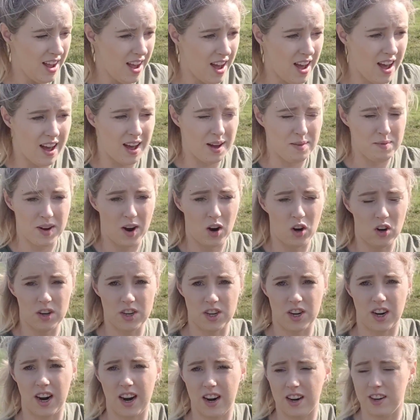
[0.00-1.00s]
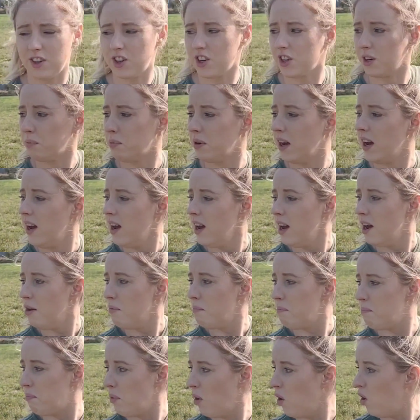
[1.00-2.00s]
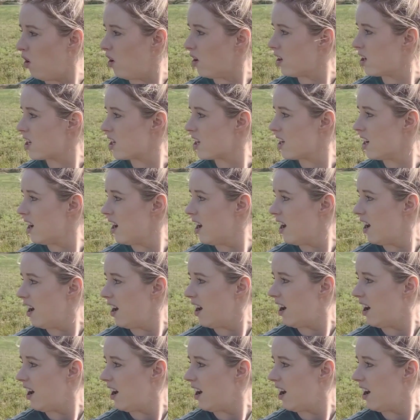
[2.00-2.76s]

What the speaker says: Utter hardship. But